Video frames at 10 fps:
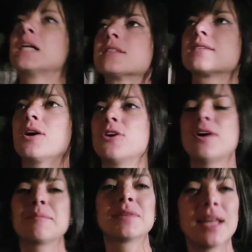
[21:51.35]
So
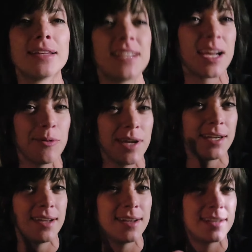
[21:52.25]
I'm glad that I
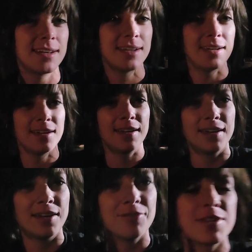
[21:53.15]
waited
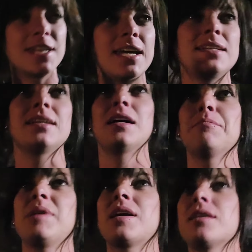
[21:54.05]
for the nighttime
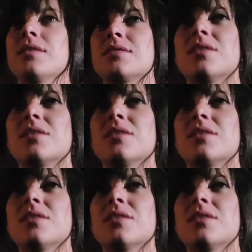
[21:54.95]
because